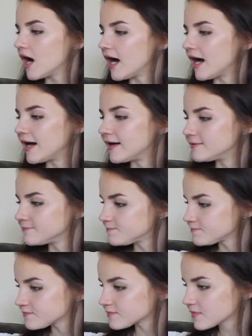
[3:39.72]

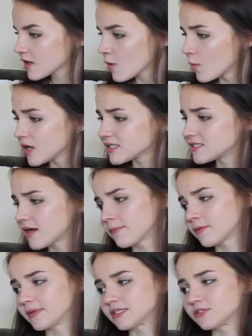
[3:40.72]
What
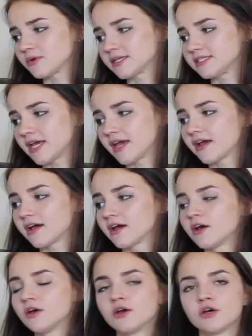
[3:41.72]
supplements do I take?
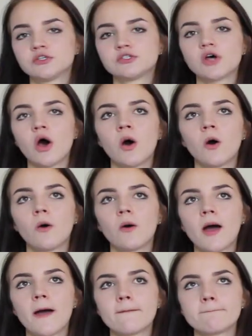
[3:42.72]

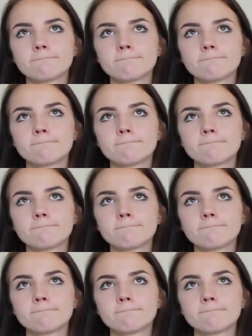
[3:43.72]
So